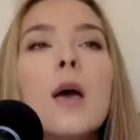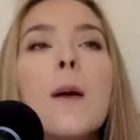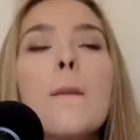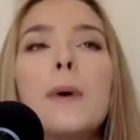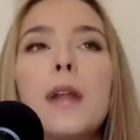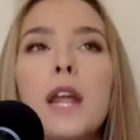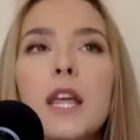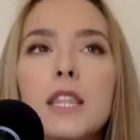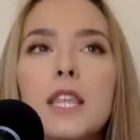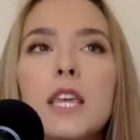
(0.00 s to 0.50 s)

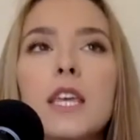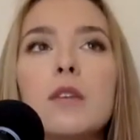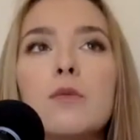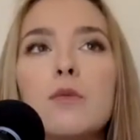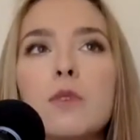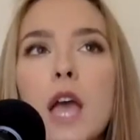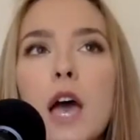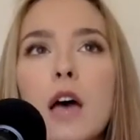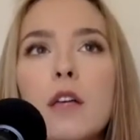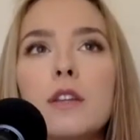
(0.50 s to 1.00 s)
But I think in
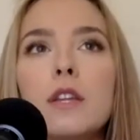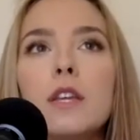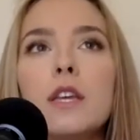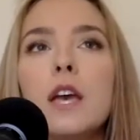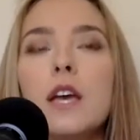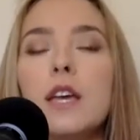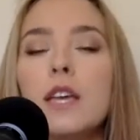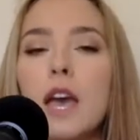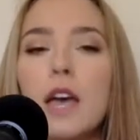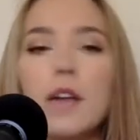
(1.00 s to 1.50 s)
reality,
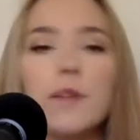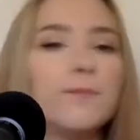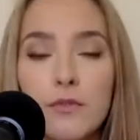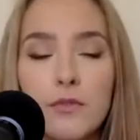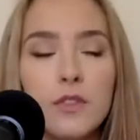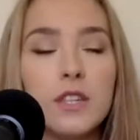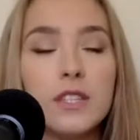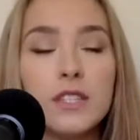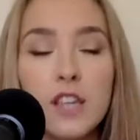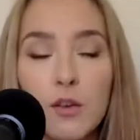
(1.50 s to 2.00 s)
again,
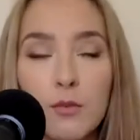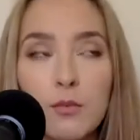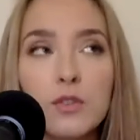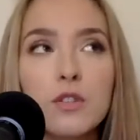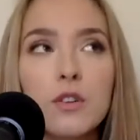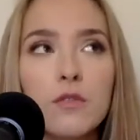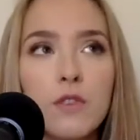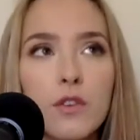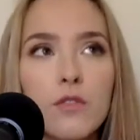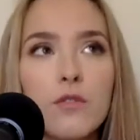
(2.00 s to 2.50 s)
the
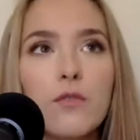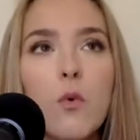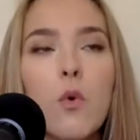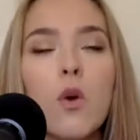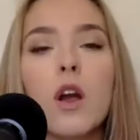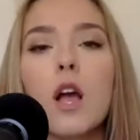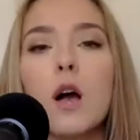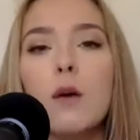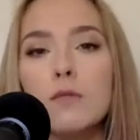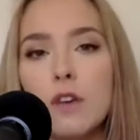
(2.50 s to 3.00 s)
self-preserving
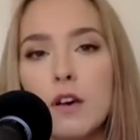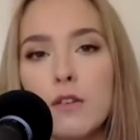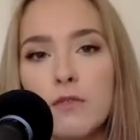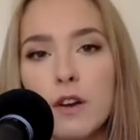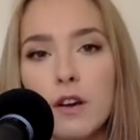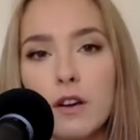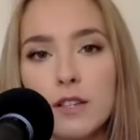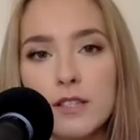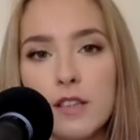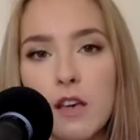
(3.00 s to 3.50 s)
4 comes off
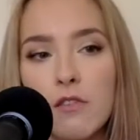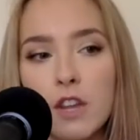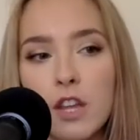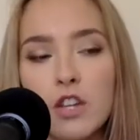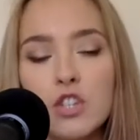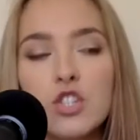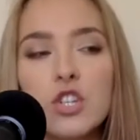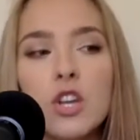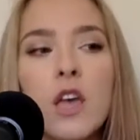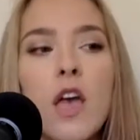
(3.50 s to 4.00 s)
very
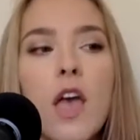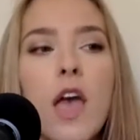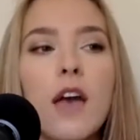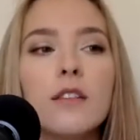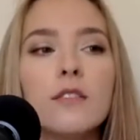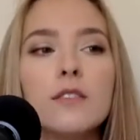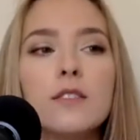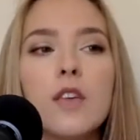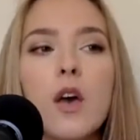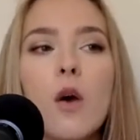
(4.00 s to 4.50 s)
7-ish.
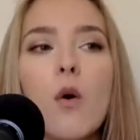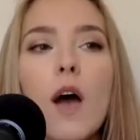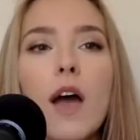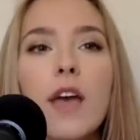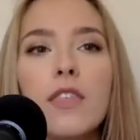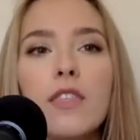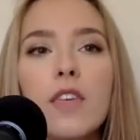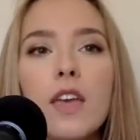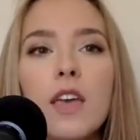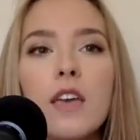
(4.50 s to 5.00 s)
And so I
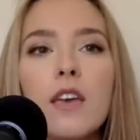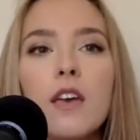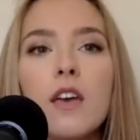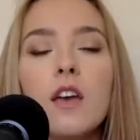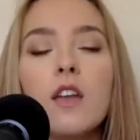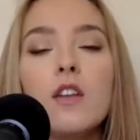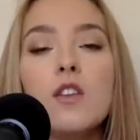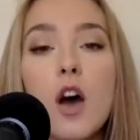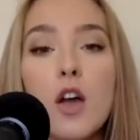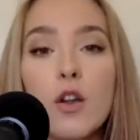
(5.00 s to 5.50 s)
think
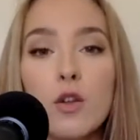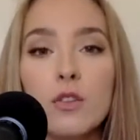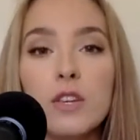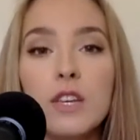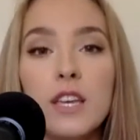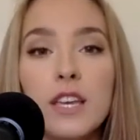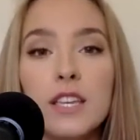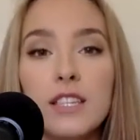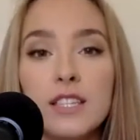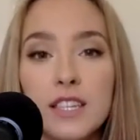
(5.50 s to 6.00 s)
not
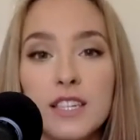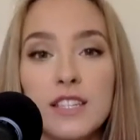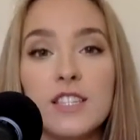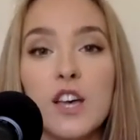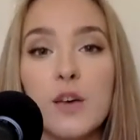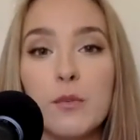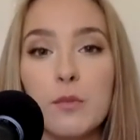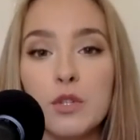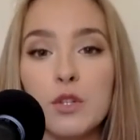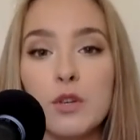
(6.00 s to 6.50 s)
only is he a
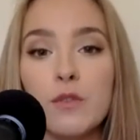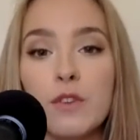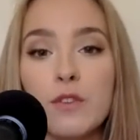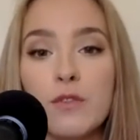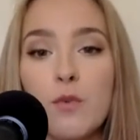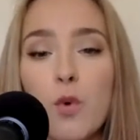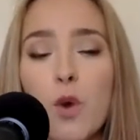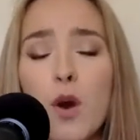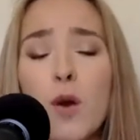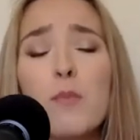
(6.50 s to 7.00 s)
self-preserving
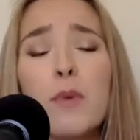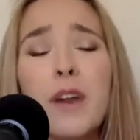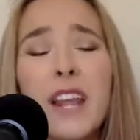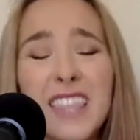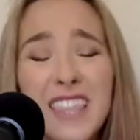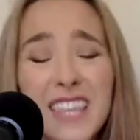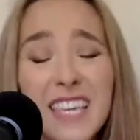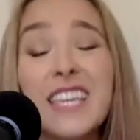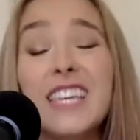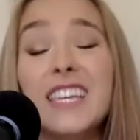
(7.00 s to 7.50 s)
4, but I
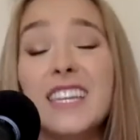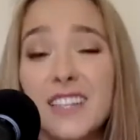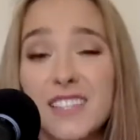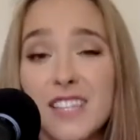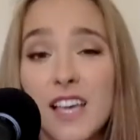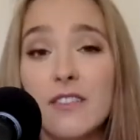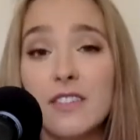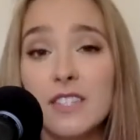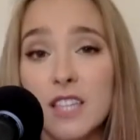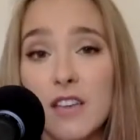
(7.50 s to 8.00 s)
think he does
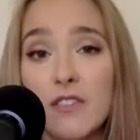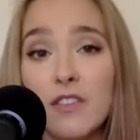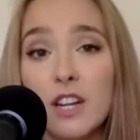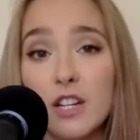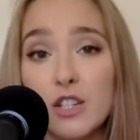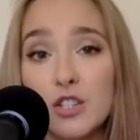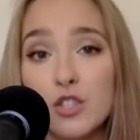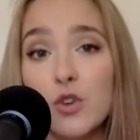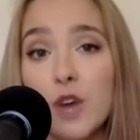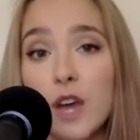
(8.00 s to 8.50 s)
have a 7 in
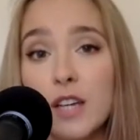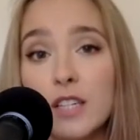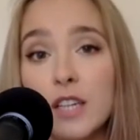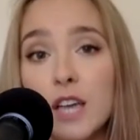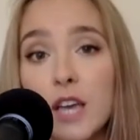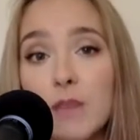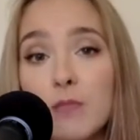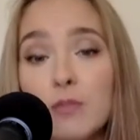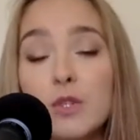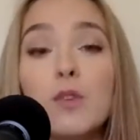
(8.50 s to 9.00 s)
his
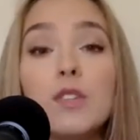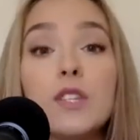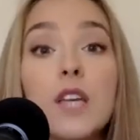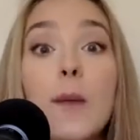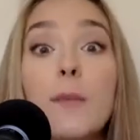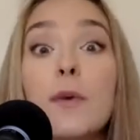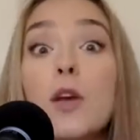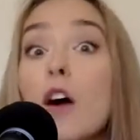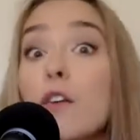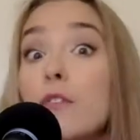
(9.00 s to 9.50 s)
tri-type. So he's
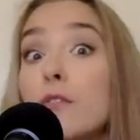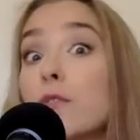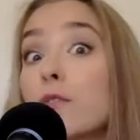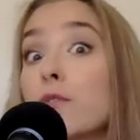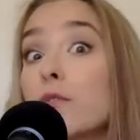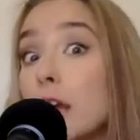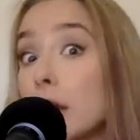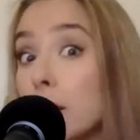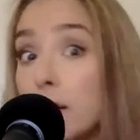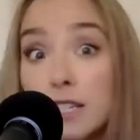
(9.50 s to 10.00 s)
coming off
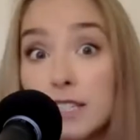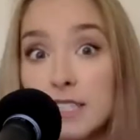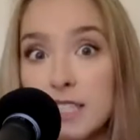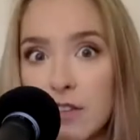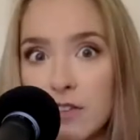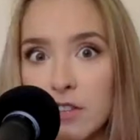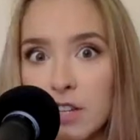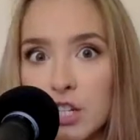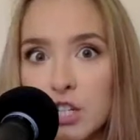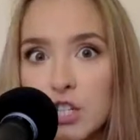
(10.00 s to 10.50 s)
very
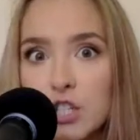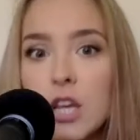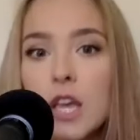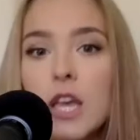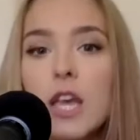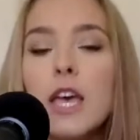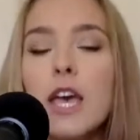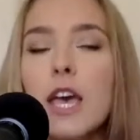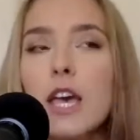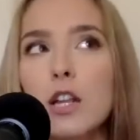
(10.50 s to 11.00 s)
7-ish
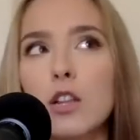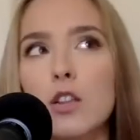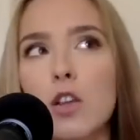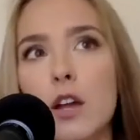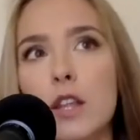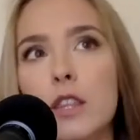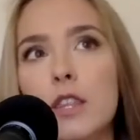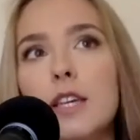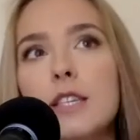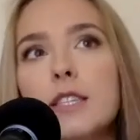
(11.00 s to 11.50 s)
in a
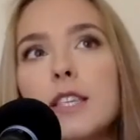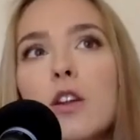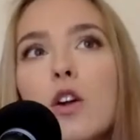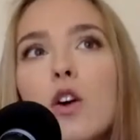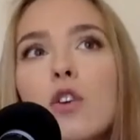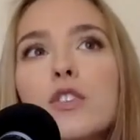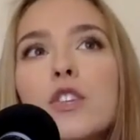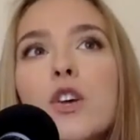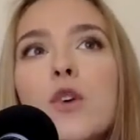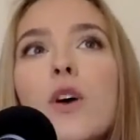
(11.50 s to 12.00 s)
lot of this. And
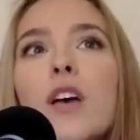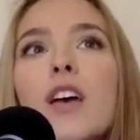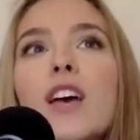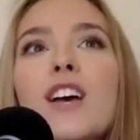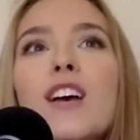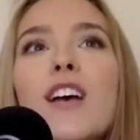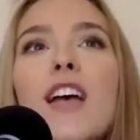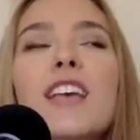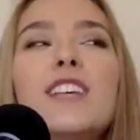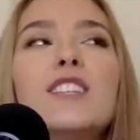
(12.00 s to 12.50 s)
also
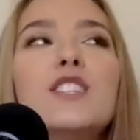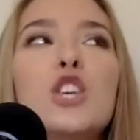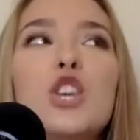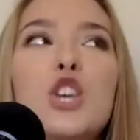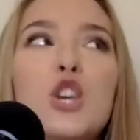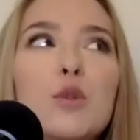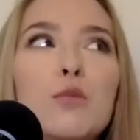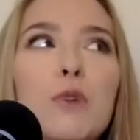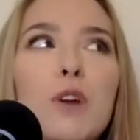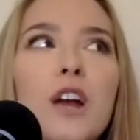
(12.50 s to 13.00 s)
his
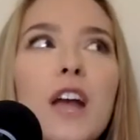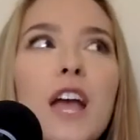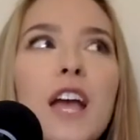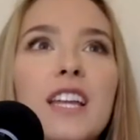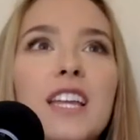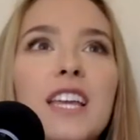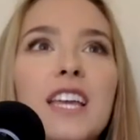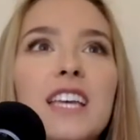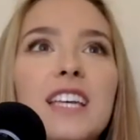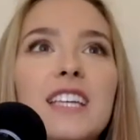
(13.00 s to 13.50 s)
humor
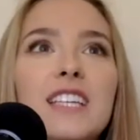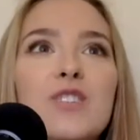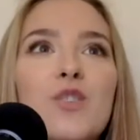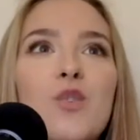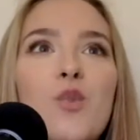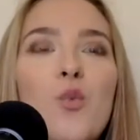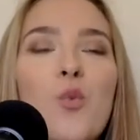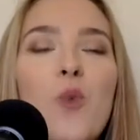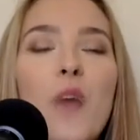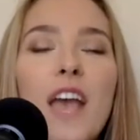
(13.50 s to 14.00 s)
and his
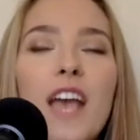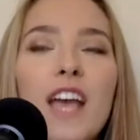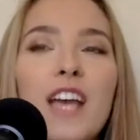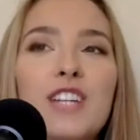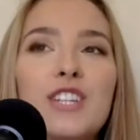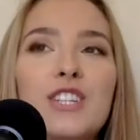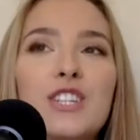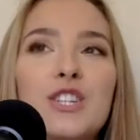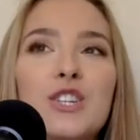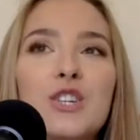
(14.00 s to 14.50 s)

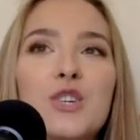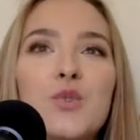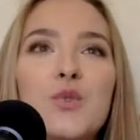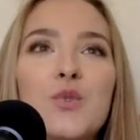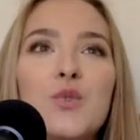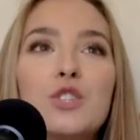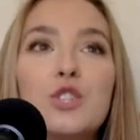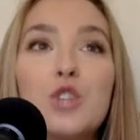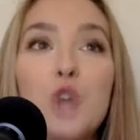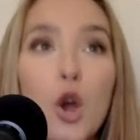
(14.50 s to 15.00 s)
way
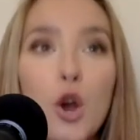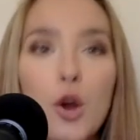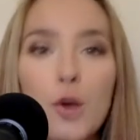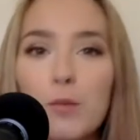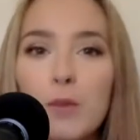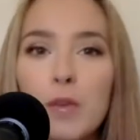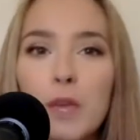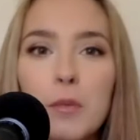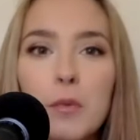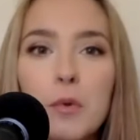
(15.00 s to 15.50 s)
to charm
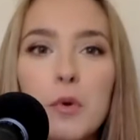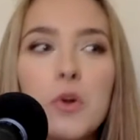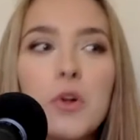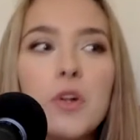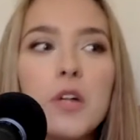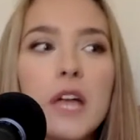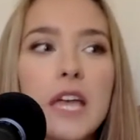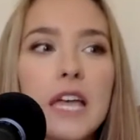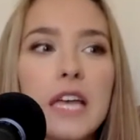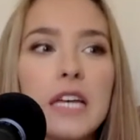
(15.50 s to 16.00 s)

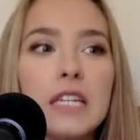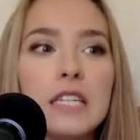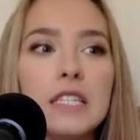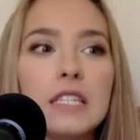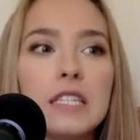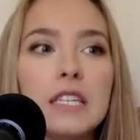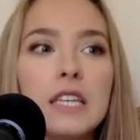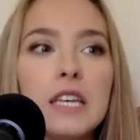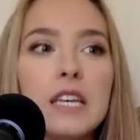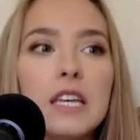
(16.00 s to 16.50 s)
people
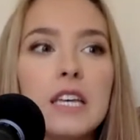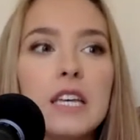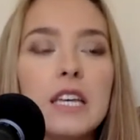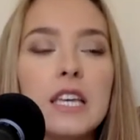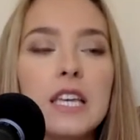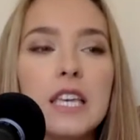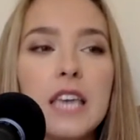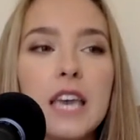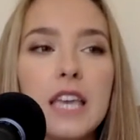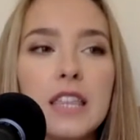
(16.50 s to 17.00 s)
and
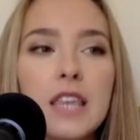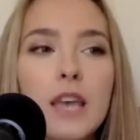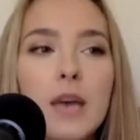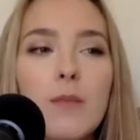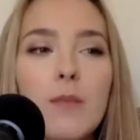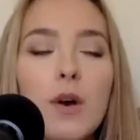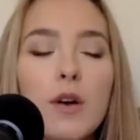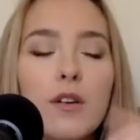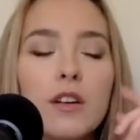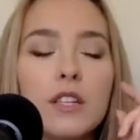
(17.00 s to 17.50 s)
get
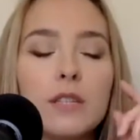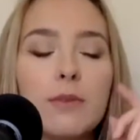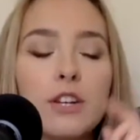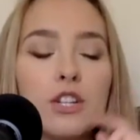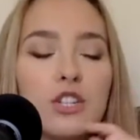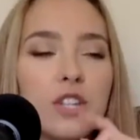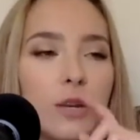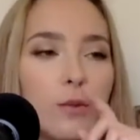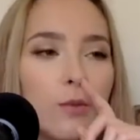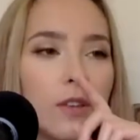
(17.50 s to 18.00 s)
them,
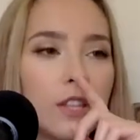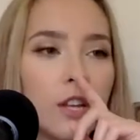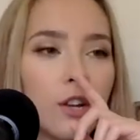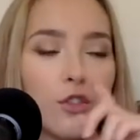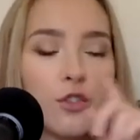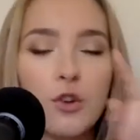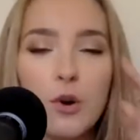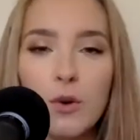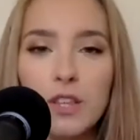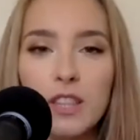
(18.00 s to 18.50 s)
especially when they're
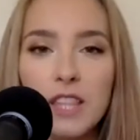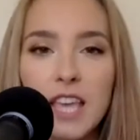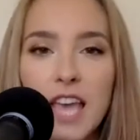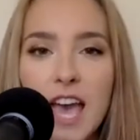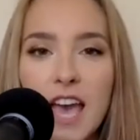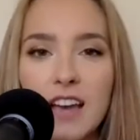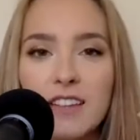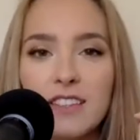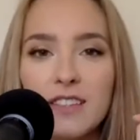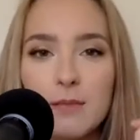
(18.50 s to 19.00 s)
throwing the
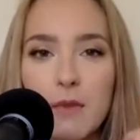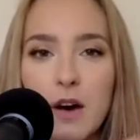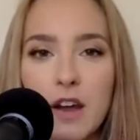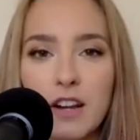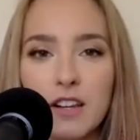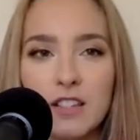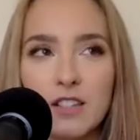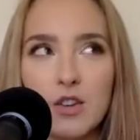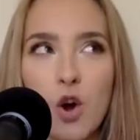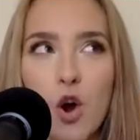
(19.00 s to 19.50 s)
eggs at
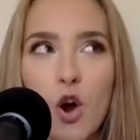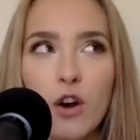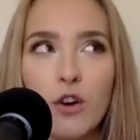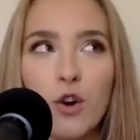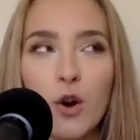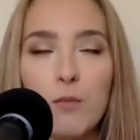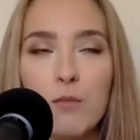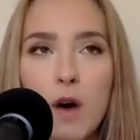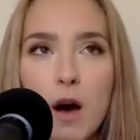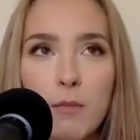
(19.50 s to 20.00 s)
Monica's car and
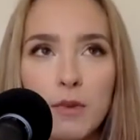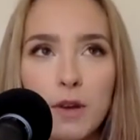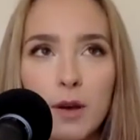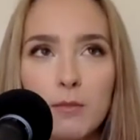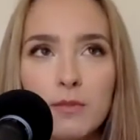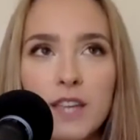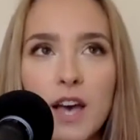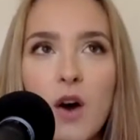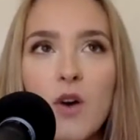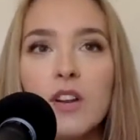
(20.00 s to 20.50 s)
her mom
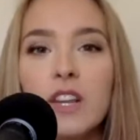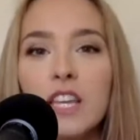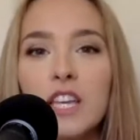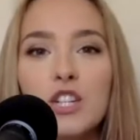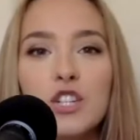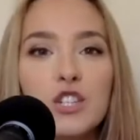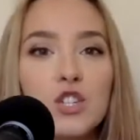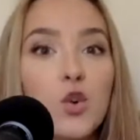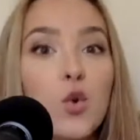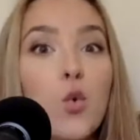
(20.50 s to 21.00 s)
comes out and he
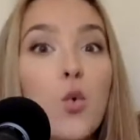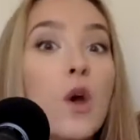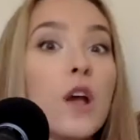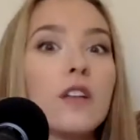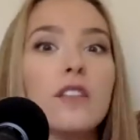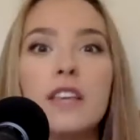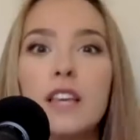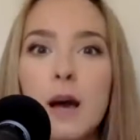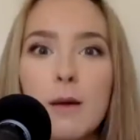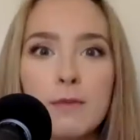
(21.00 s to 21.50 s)
just
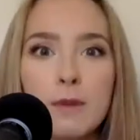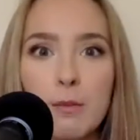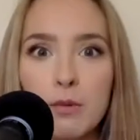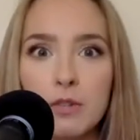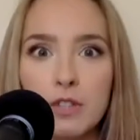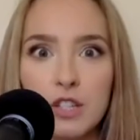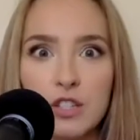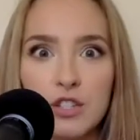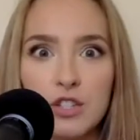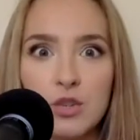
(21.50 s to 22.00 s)
quickly comes up
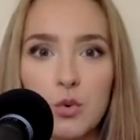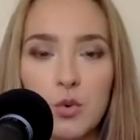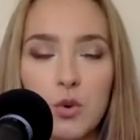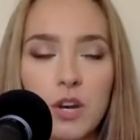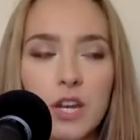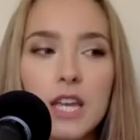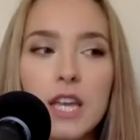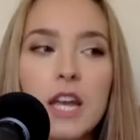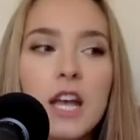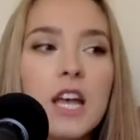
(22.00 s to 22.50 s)
with the
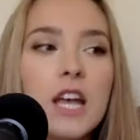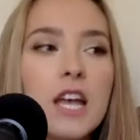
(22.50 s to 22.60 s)
story